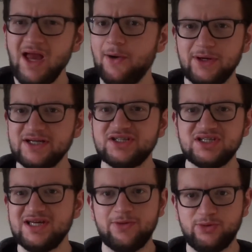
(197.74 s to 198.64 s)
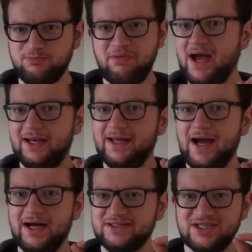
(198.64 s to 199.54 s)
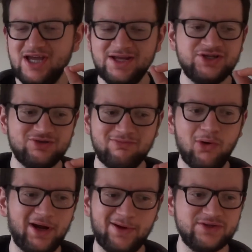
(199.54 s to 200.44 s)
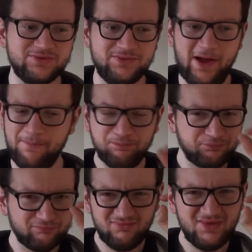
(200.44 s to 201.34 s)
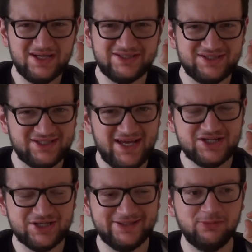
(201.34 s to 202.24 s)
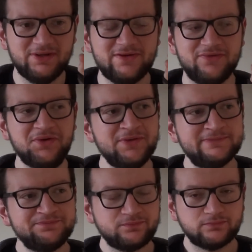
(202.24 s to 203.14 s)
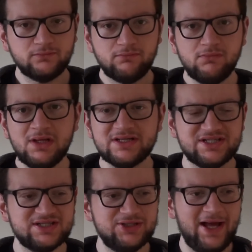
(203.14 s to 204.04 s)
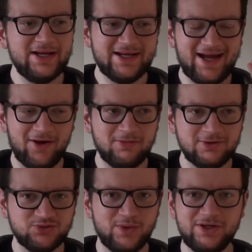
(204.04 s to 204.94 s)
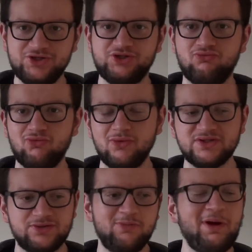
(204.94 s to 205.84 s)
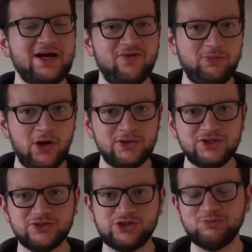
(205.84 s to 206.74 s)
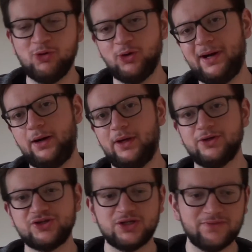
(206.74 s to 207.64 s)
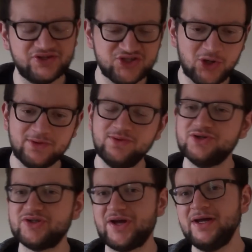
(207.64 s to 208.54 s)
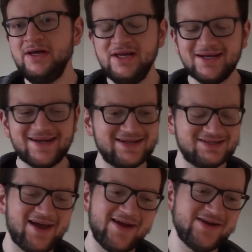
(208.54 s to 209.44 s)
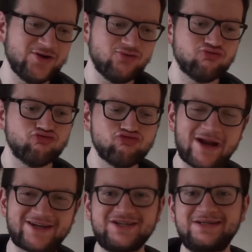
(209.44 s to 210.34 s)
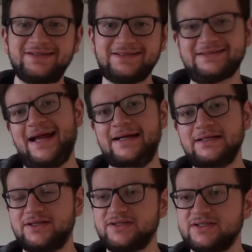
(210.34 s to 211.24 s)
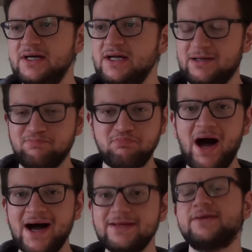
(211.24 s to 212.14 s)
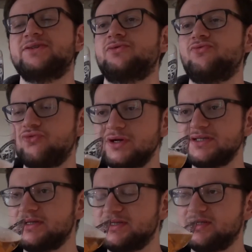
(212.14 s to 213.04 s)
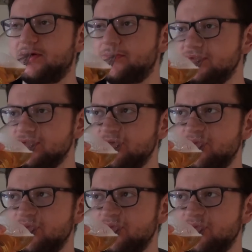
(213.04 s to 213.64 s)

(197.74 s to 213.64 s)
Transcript: I would have to say there is barely a tinge of malt character in there. It's titchy, a little bit of slightly caramel sweetness just runs through the back of it, but only such a small amount. And just over the top, you just get cascading, crashing dankness and pininess and resinous notes.